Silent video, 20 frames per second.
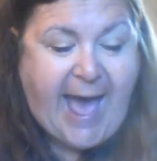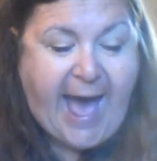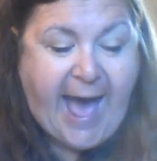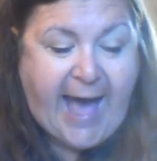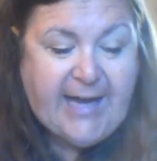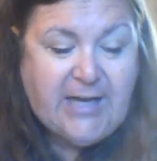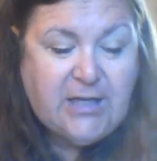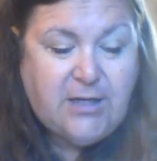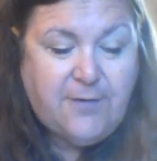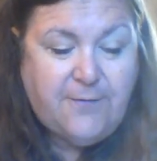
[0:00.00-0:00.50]

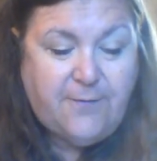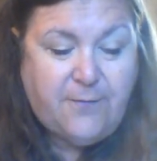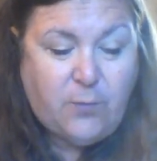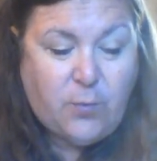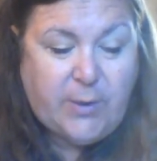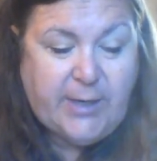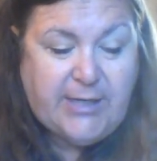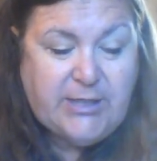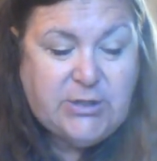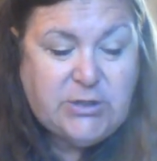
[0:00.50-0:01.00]
active
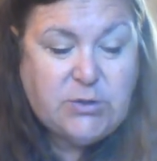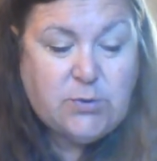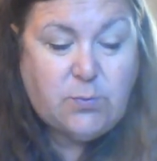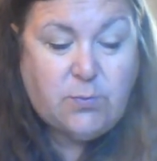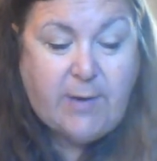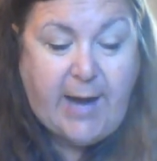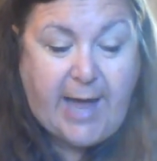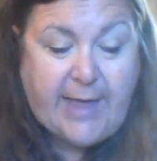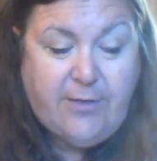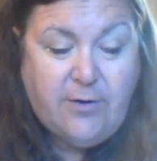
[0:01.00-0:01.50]
voice
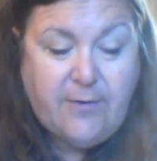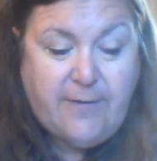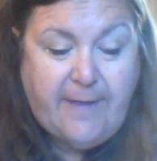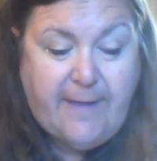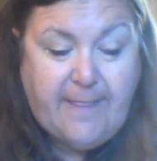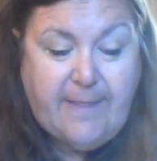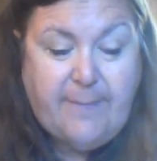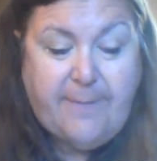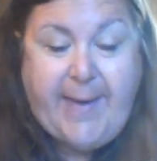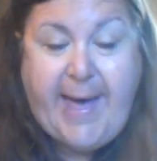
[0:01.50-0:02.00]
rather
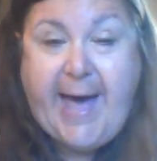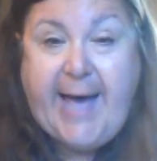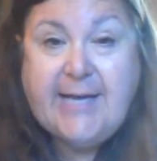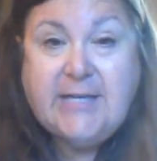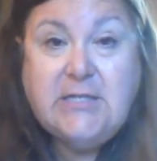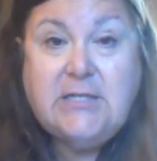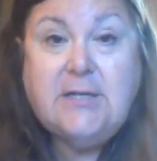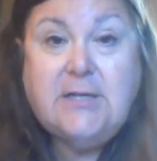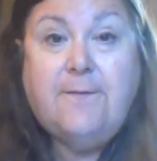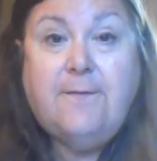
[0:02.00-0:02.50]
than the
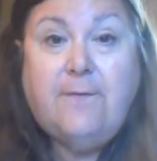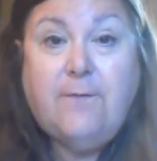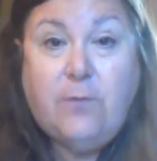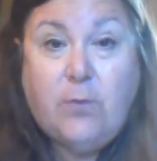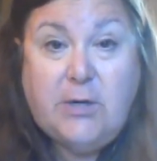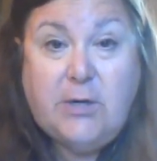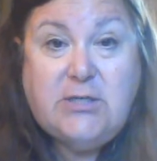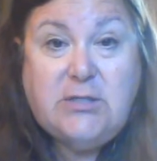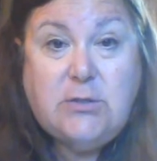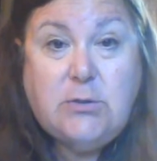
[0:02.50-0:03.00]
passive
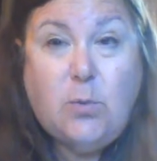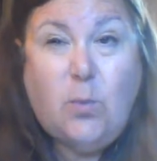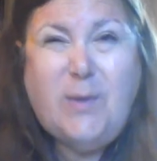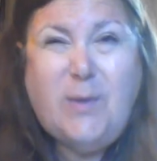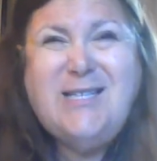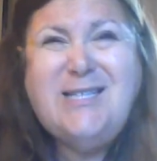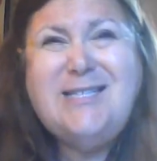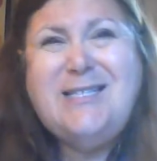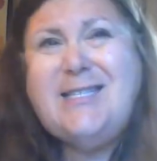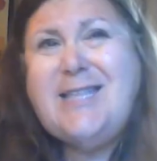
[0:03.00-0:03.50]
voice. So
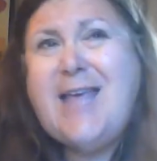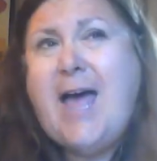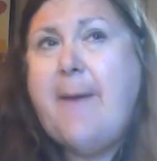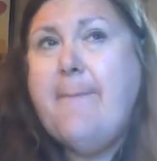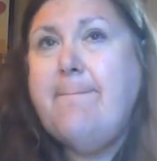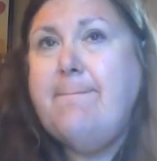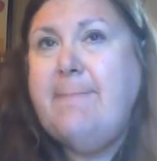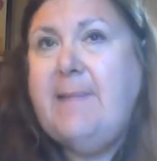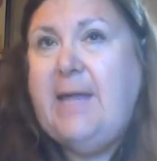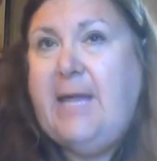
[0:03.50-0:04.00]
what does that
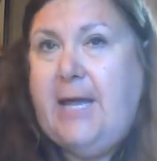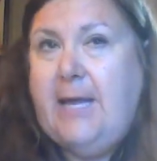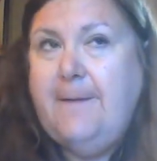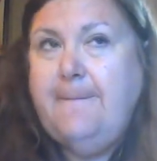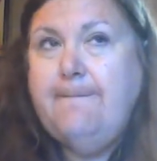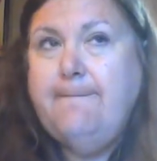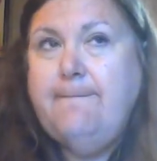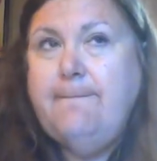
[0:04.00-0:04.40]
mean?